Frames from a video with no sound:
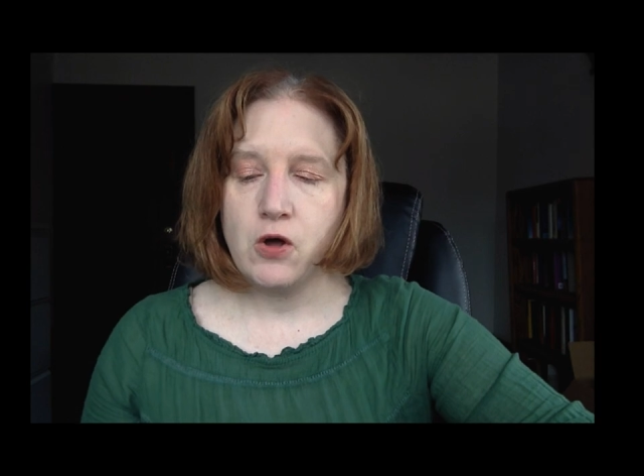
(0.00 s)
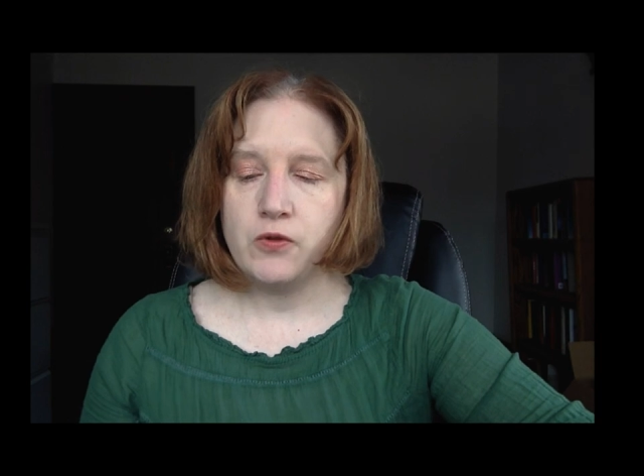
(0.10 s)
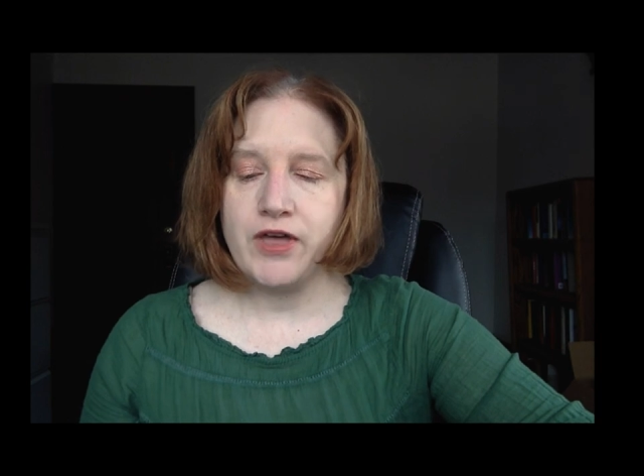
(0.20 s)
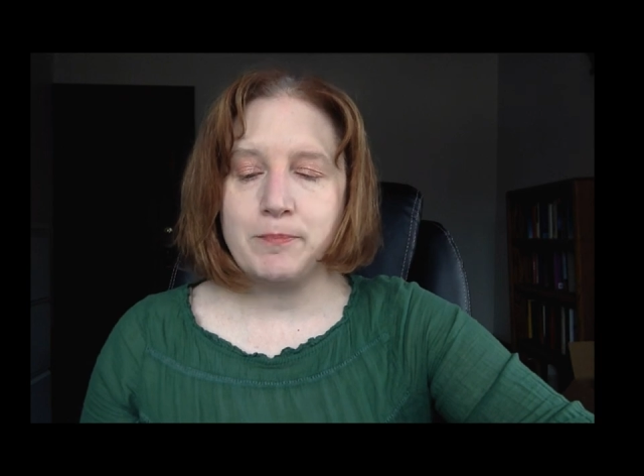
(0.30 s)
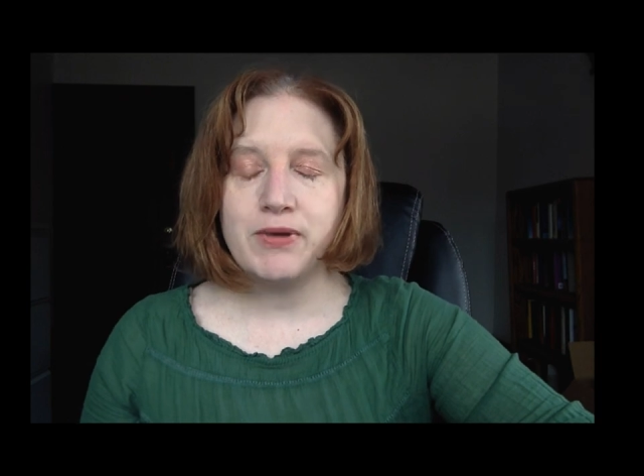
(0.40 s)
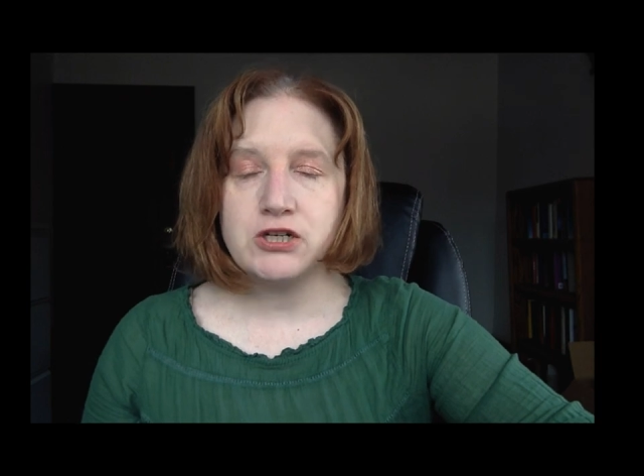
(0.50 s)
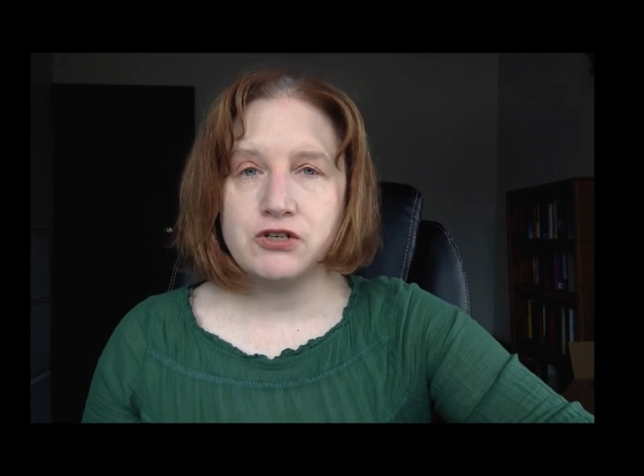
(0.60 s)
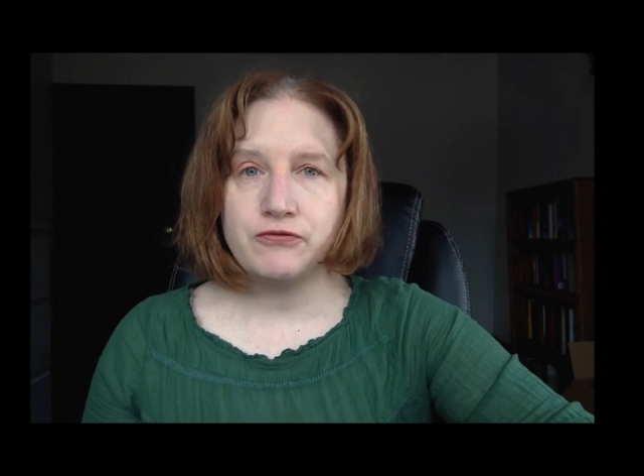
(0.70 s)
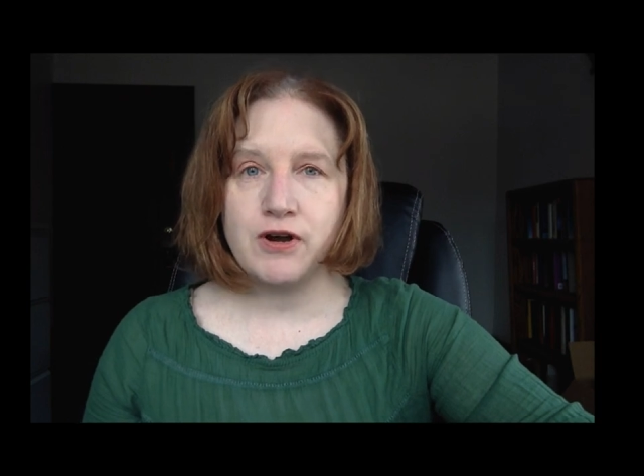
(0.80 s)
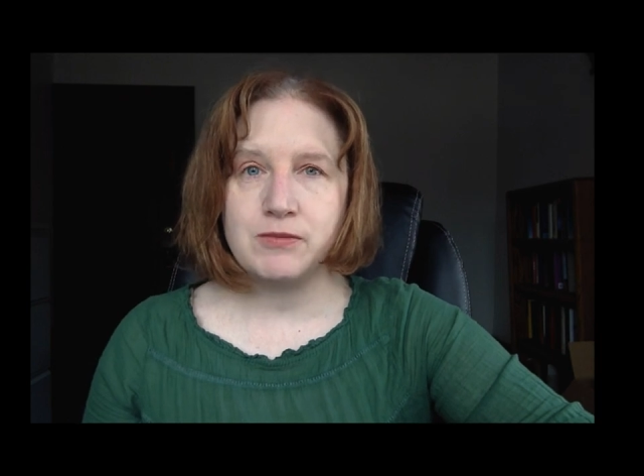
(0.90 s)
That
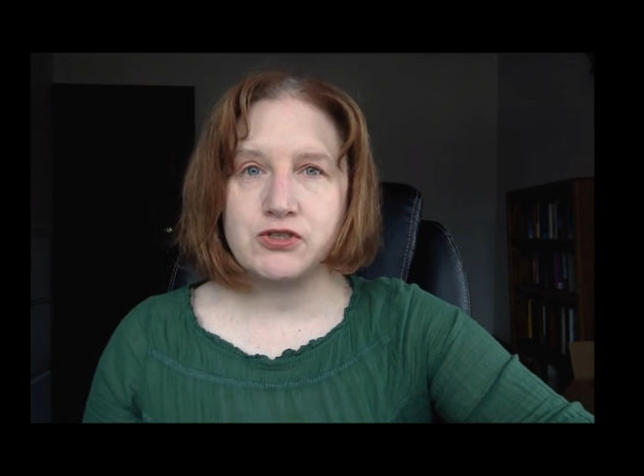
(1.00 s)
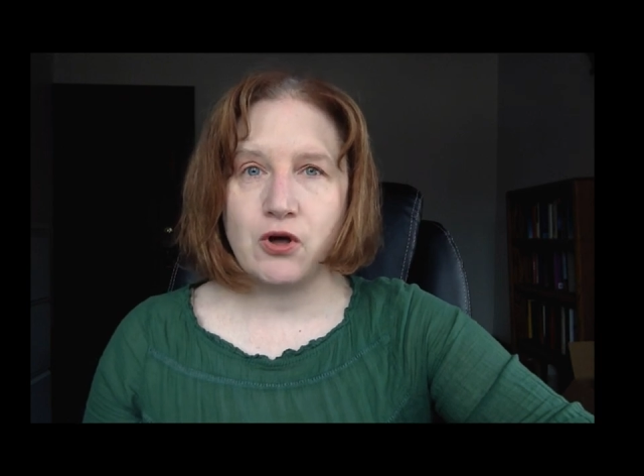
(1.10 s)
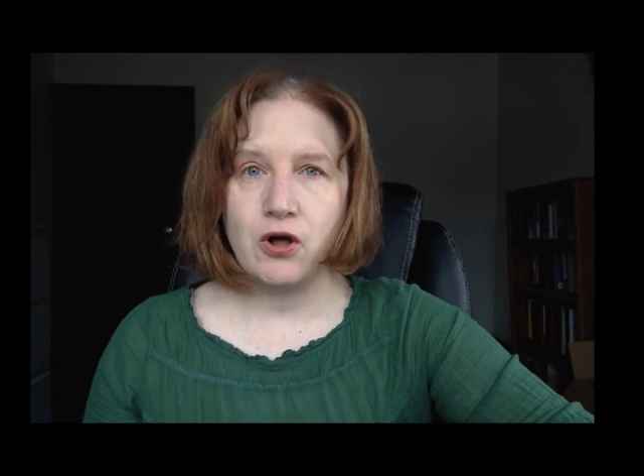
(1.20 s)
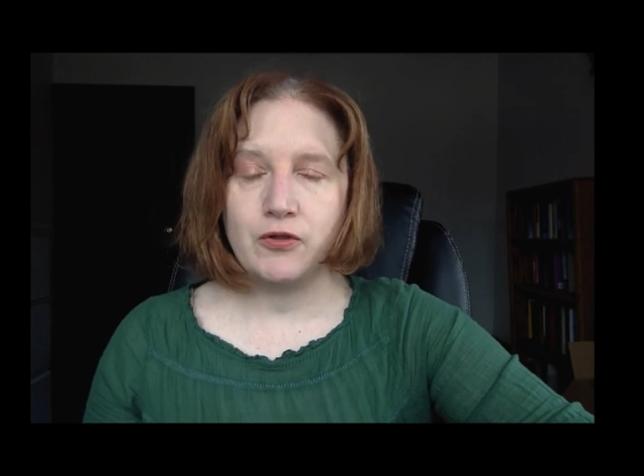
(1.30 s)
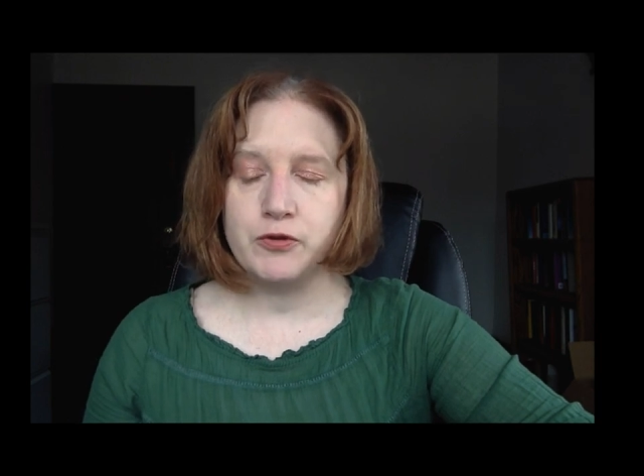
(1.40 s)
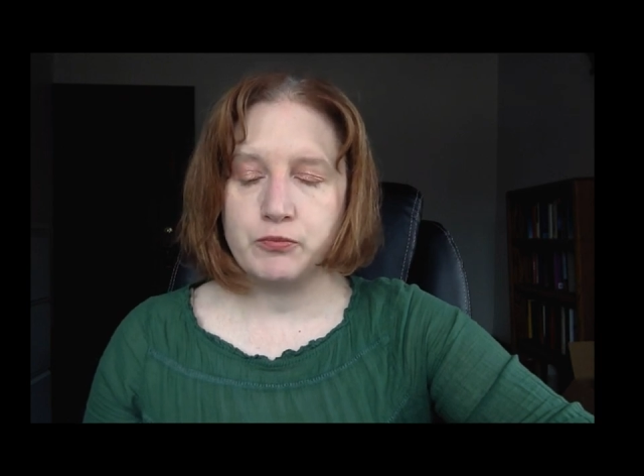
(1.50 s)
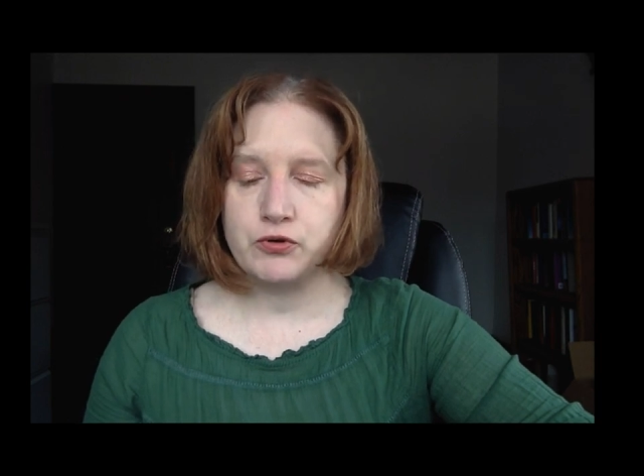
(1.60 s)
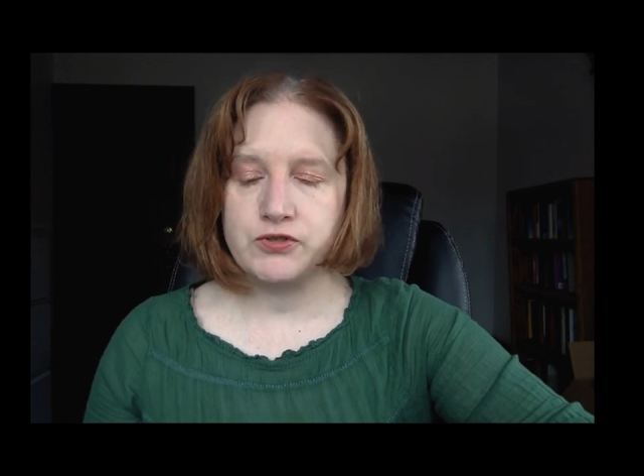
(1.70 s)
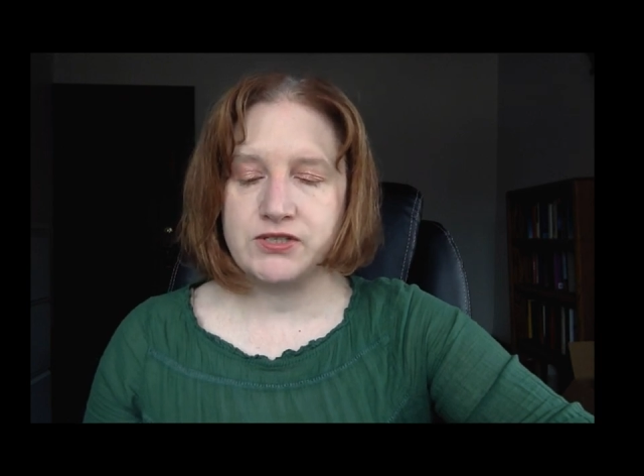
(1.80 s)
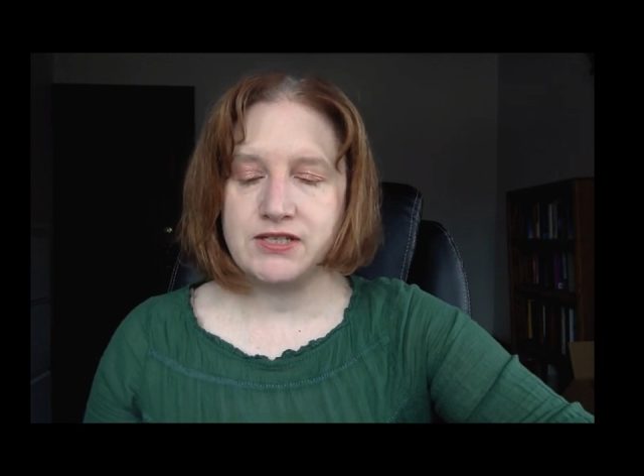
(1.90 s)
picture frame is called the
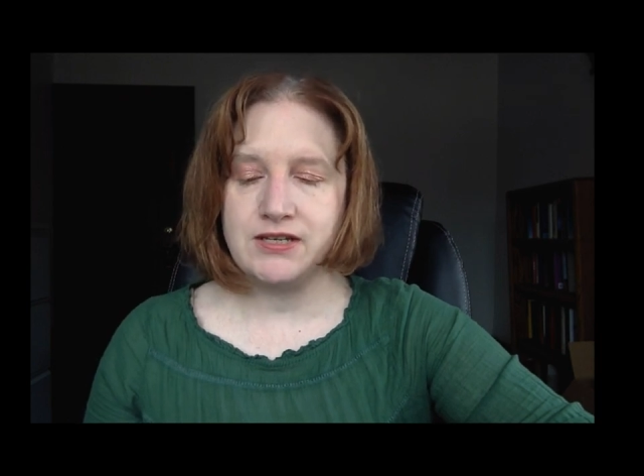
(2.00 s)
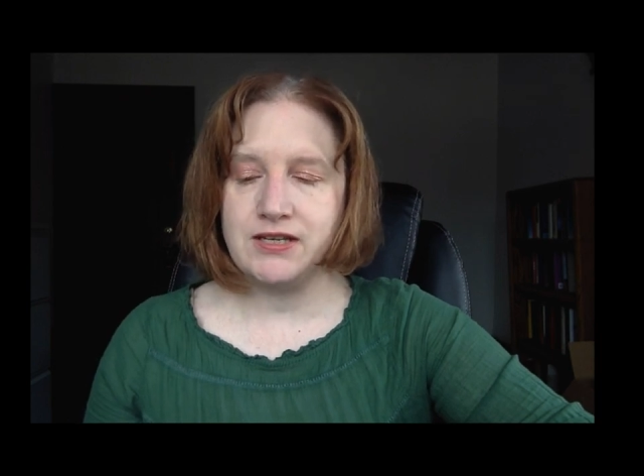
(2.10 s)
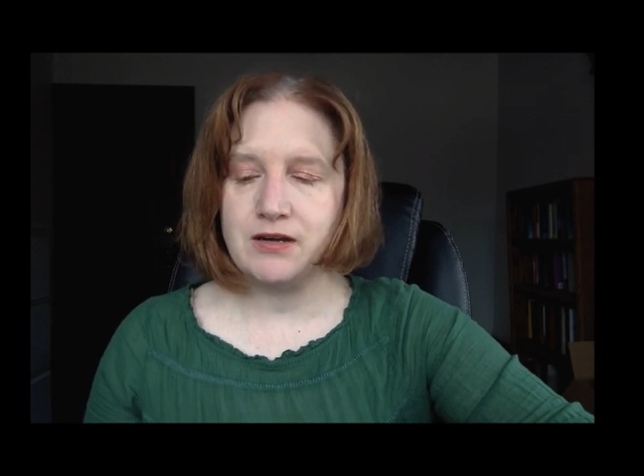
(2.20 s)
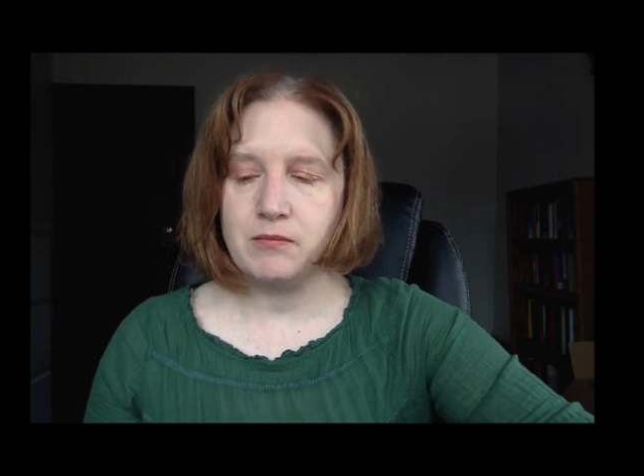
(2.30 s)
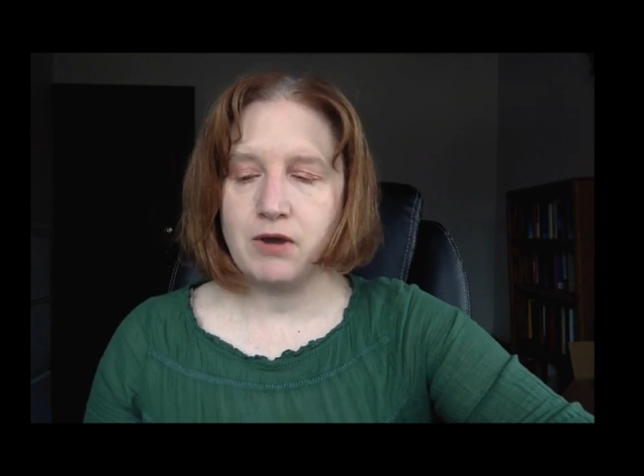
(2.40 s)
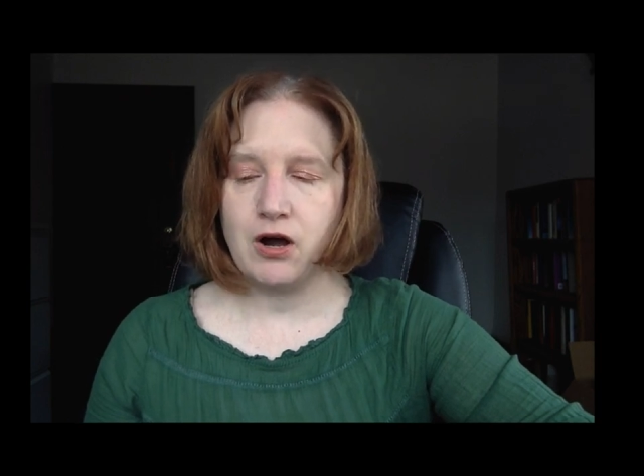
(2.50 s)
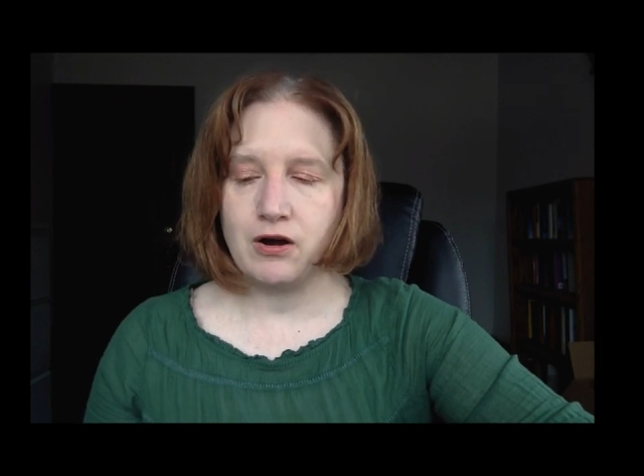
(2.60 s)
proscenium